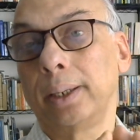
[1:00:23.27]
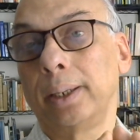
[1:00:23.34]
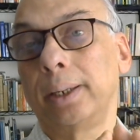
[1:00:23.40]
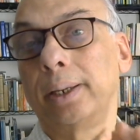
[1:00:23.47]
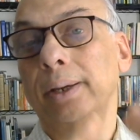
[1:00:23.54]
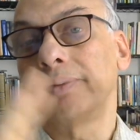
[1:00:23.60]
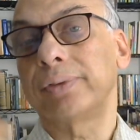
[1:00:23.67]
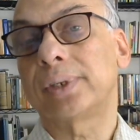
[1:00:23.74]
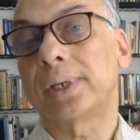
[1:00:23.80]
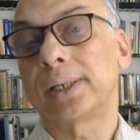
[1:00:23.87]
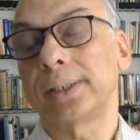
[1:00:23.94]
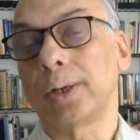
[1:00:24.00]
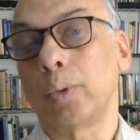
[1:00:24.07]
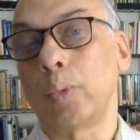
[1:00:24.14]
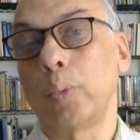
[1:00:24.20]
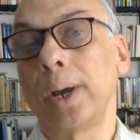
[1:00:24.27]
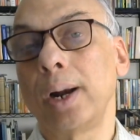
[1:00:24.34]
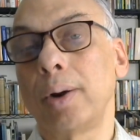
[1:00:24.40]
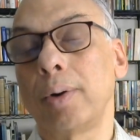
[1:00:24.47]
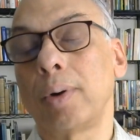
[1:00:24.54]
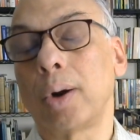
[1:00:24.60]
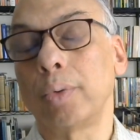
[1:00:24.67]
gives us a well
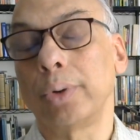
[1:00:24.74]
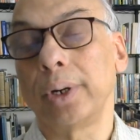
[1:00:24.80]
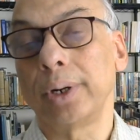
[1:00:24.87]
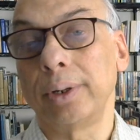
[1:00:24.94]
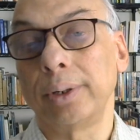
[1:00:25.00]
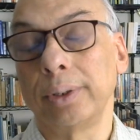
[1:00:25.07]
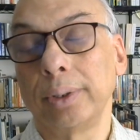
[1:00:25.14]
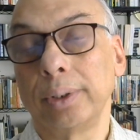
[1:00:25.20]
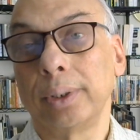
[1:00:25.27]
rounded